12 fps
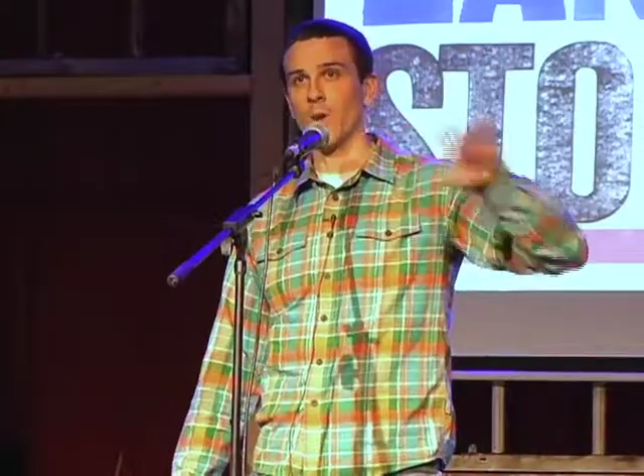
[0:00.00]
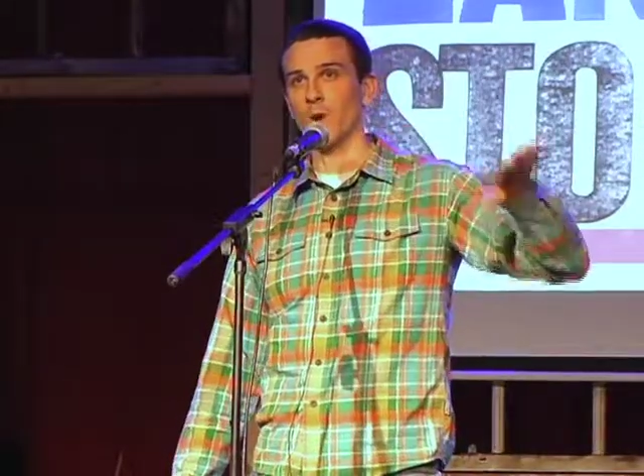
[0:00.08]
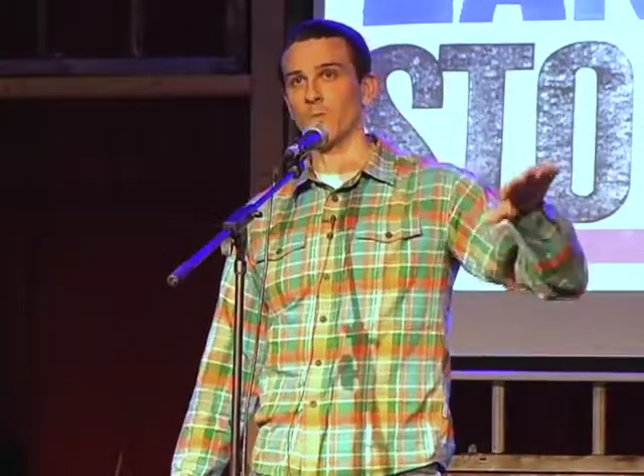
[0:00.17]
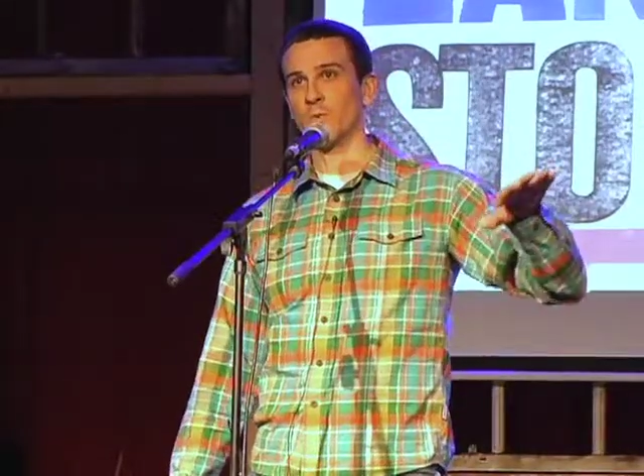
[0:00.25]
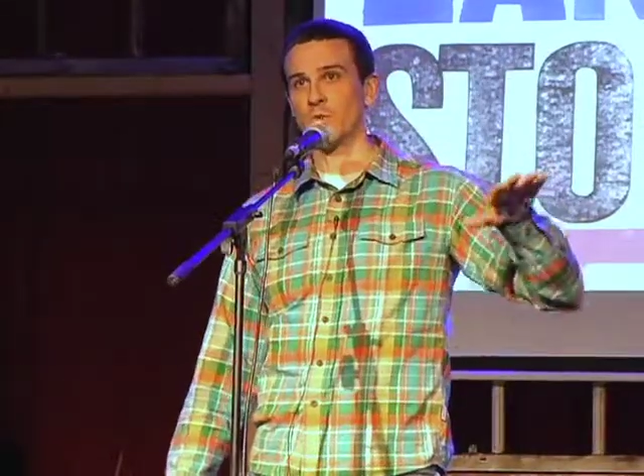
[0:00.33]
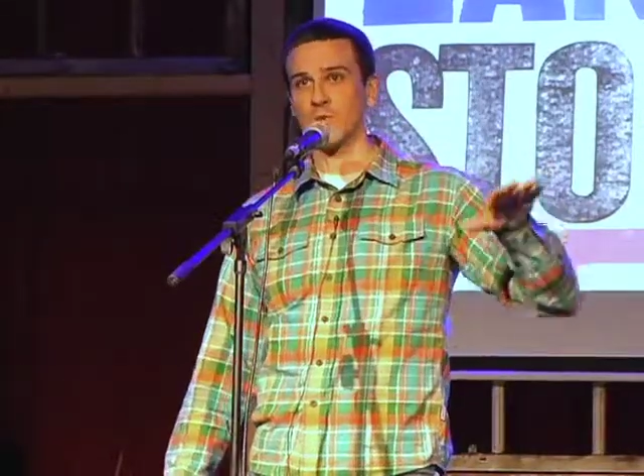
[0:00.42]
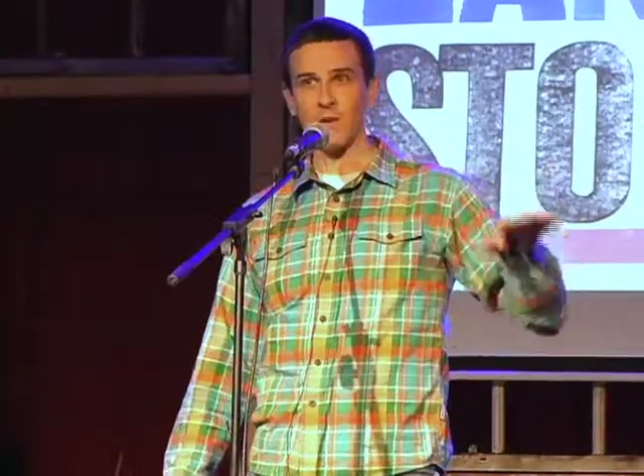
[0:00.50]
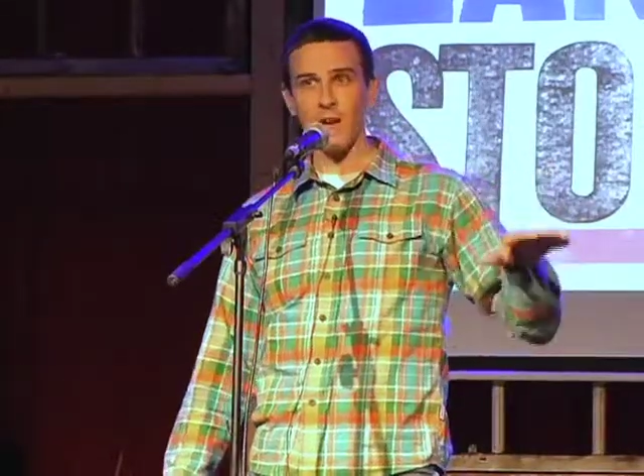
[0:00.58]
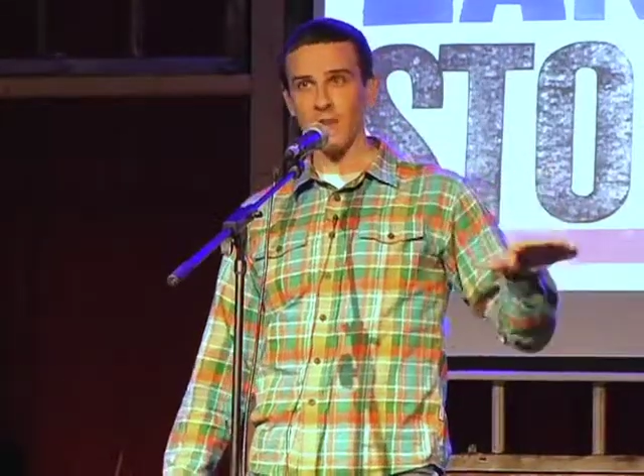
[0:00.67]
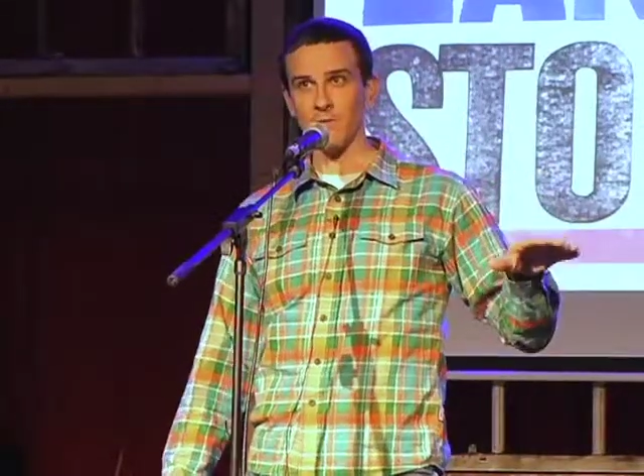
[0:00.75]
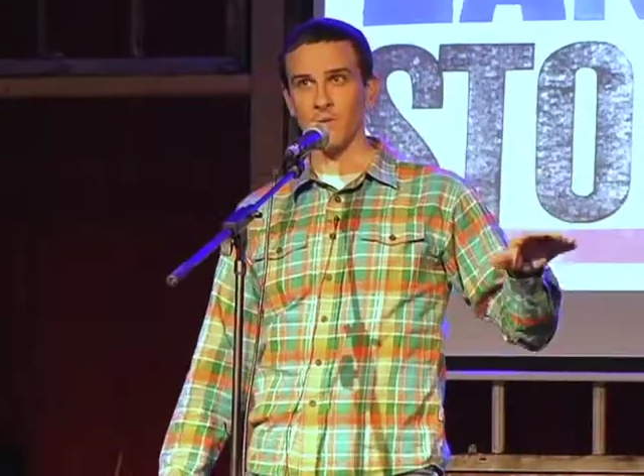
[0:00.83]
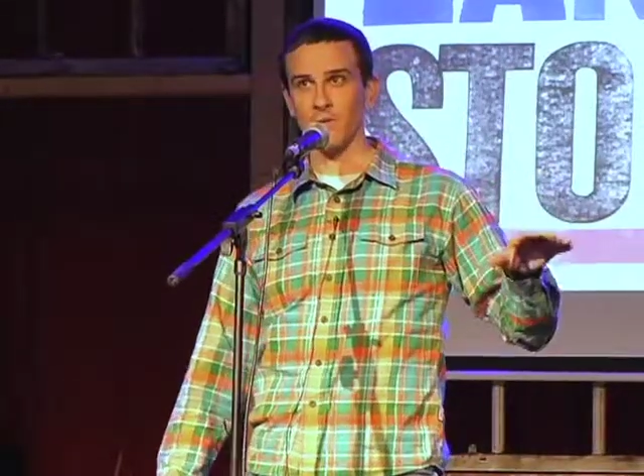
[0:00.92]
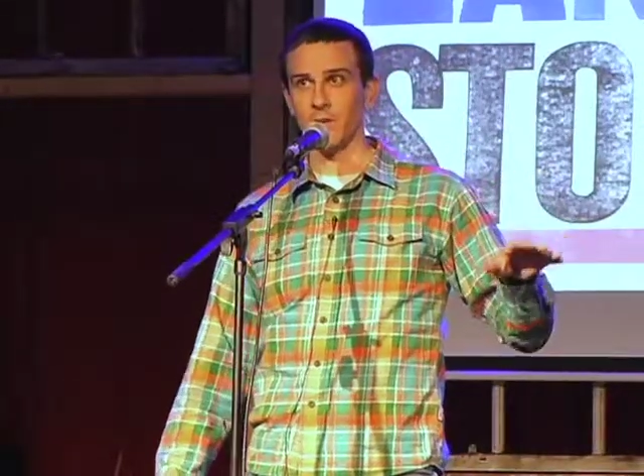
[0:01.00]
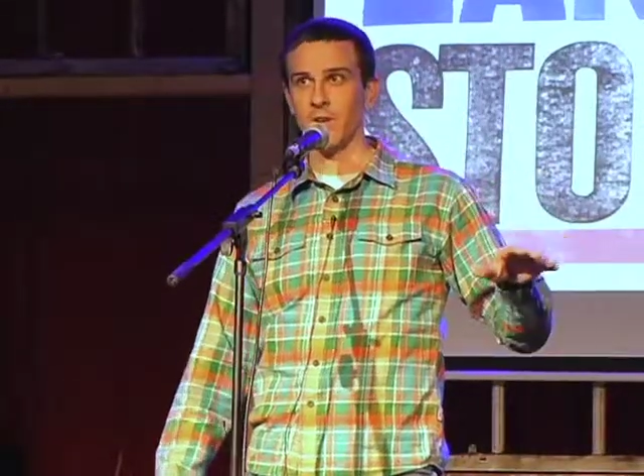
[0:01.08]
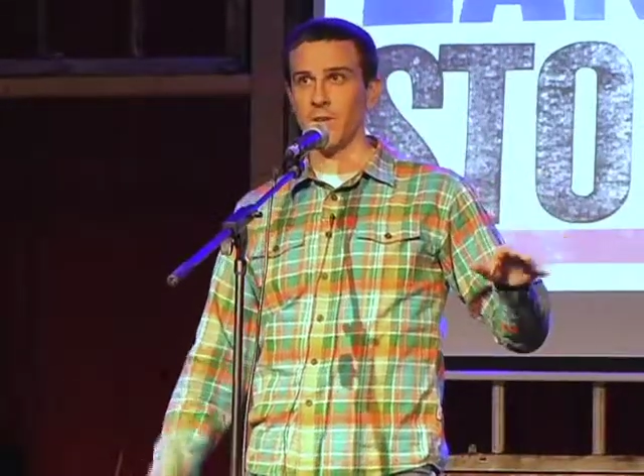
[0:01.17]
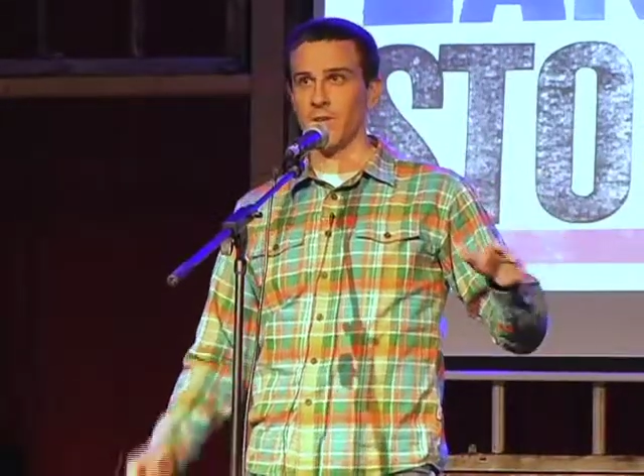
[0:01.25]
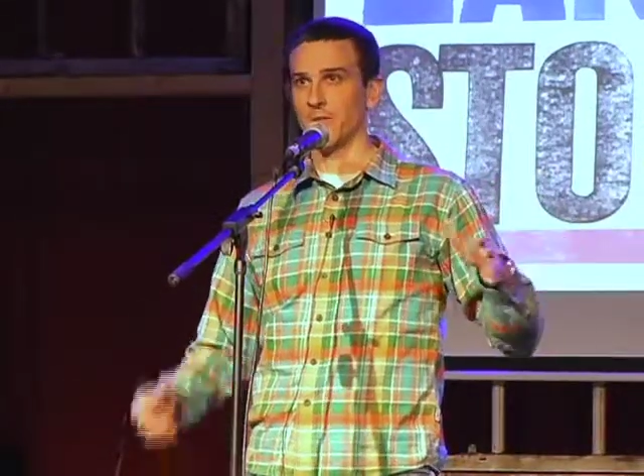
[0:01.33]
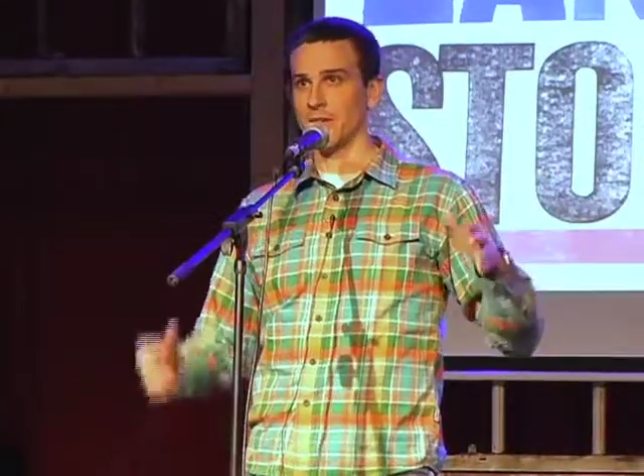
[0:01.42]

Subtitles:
when we travel,